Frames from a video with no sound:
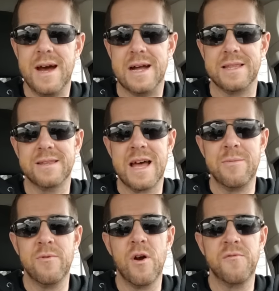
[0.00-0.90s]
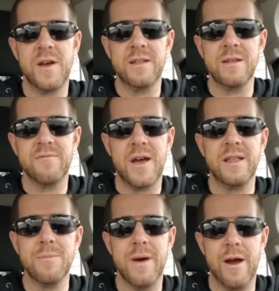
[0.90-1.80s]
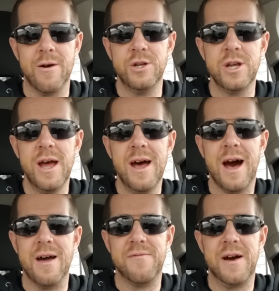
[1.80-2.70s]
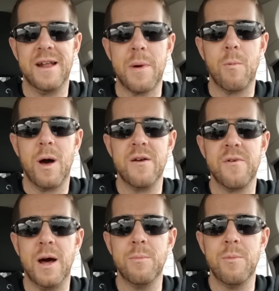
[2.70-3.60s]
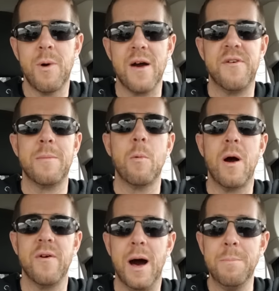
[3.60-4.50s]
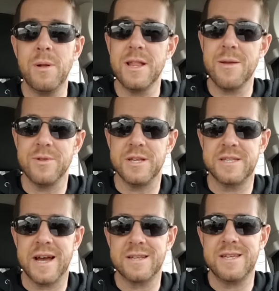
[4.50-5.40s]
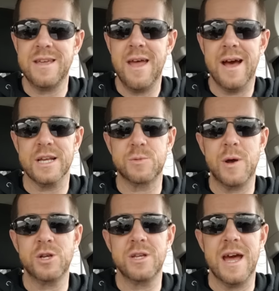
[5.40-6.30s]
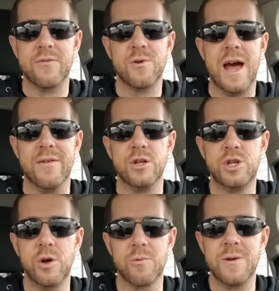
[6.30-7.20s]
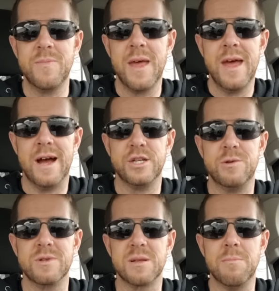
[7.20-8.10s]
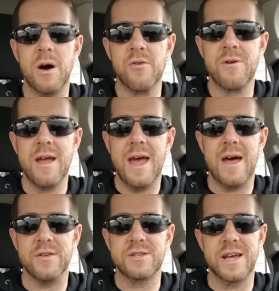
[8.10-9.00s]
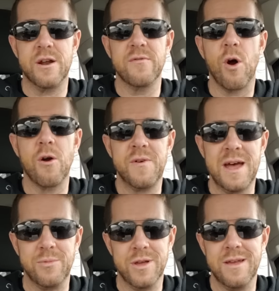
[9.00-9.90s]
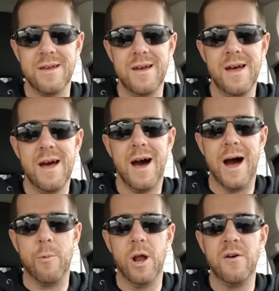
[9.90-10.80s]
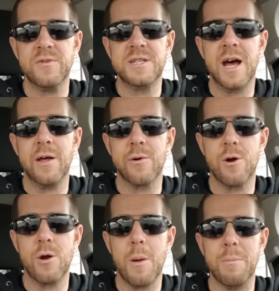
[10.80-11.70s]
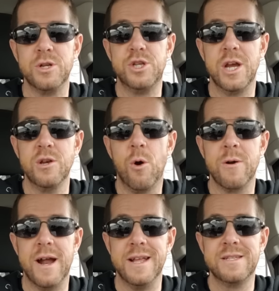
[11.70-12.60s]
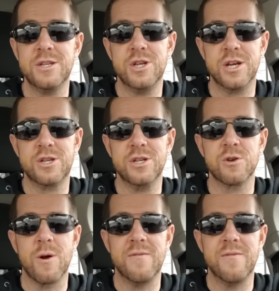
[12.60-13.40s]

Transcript: At the time of our failing marriage, I found my wife unbelievably sexy, especially after having children, as she was the mother and the center of our family. I would often tell her, but she ignored any suggestions or